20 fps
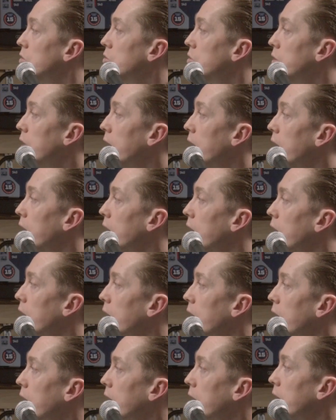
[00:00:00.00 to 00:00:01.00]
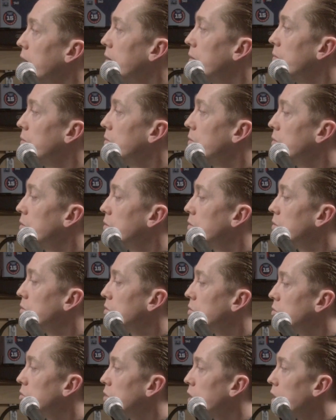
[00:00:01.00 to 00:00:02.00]
I
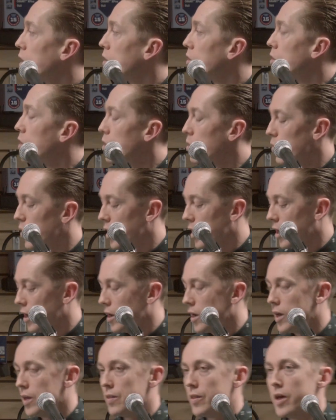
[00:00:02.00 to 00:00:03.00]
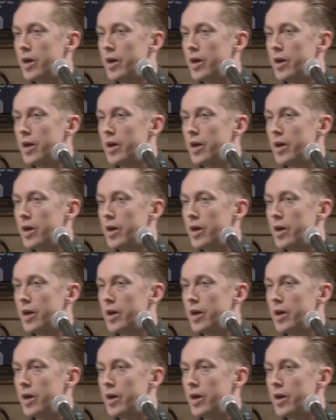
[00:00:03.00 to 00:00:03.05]
saw Noah and